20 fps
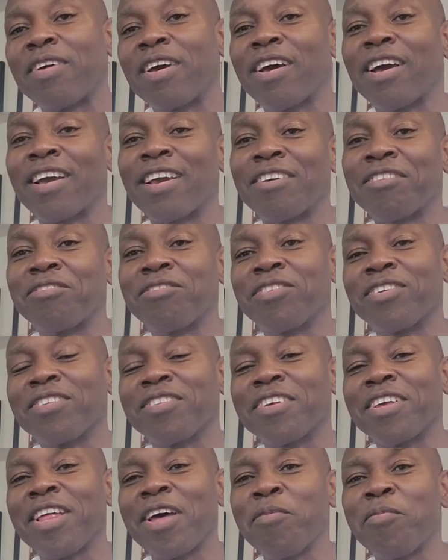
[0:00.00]
I guess you could
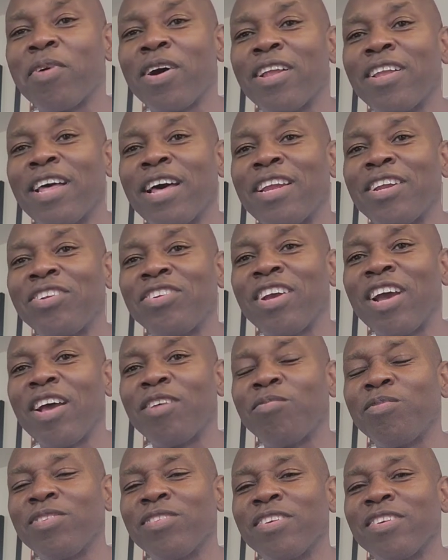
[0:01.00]
say that about a lot of jazz
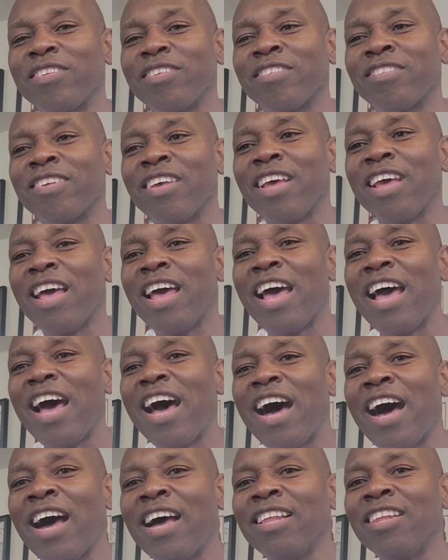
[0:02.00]
musicians.
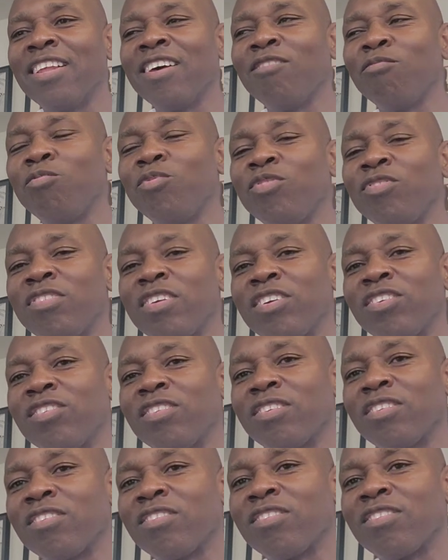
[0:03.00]
I love
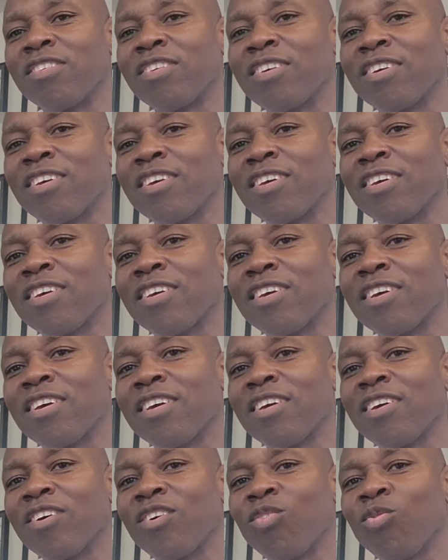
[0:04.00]
musicians
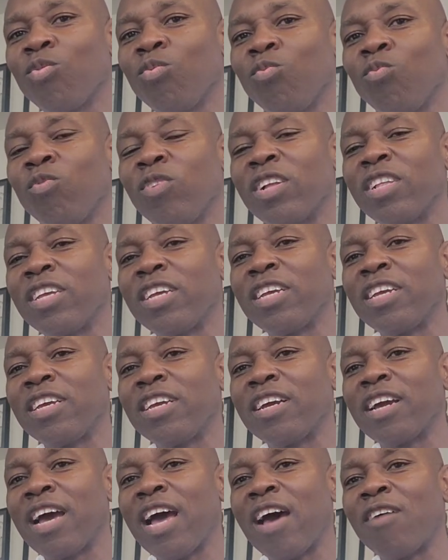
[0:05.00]
who really
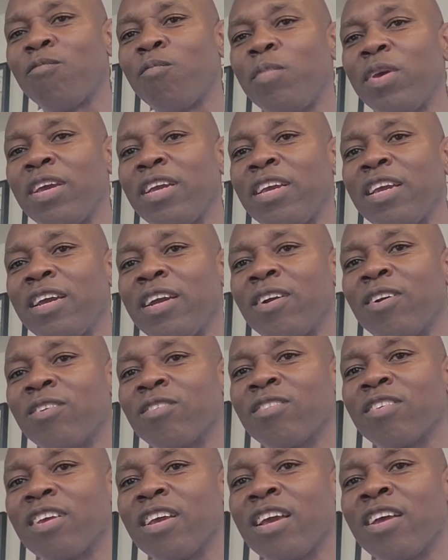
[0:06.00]
have big ears
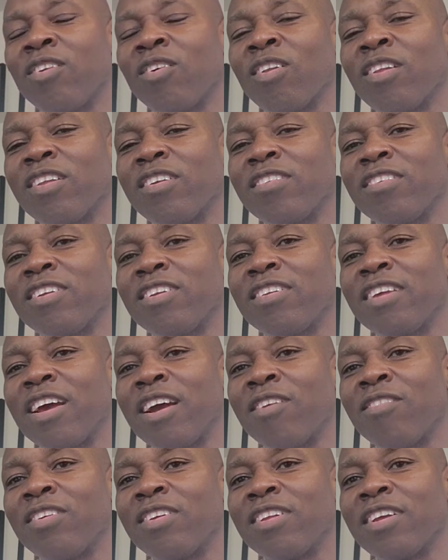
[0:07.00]
and are listening to
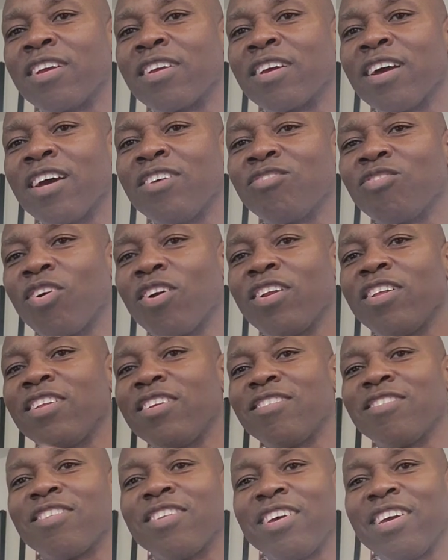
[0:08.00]
everything. I started
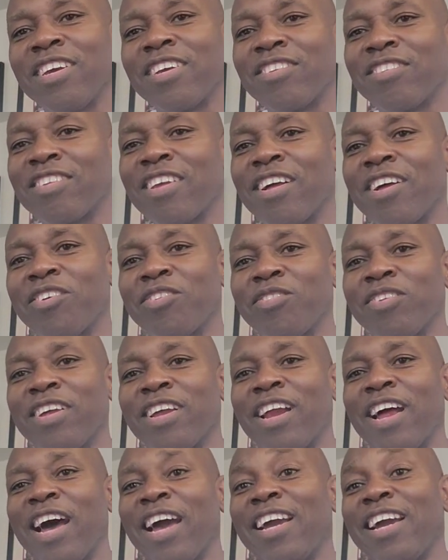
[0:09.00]
this thing telling you
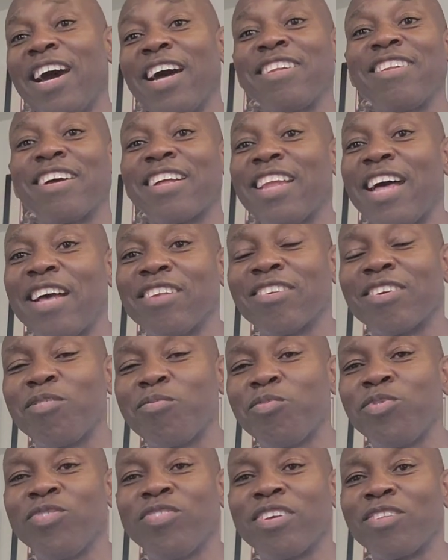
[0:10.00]
that I got the classical
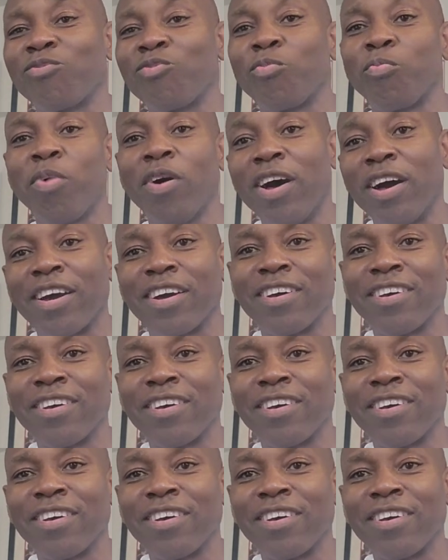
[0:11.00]
music through punk.